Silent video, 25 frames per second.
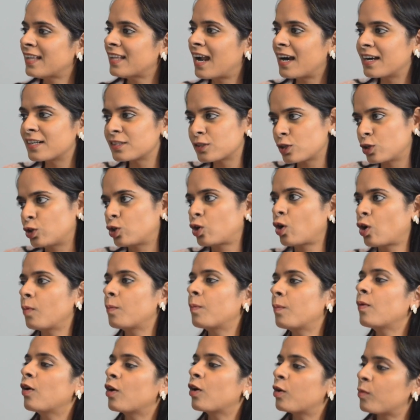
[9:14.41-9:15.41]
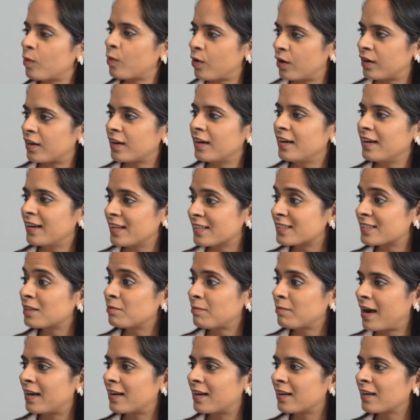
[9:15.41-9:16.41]
that is a top or bottom,
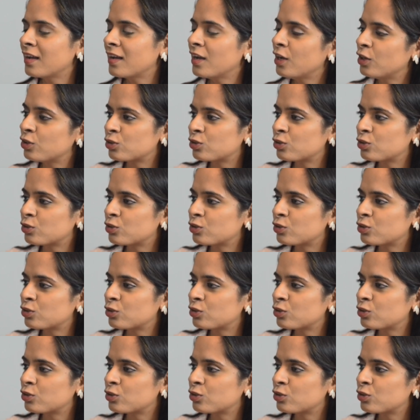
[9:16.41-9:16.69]
doesn't matter.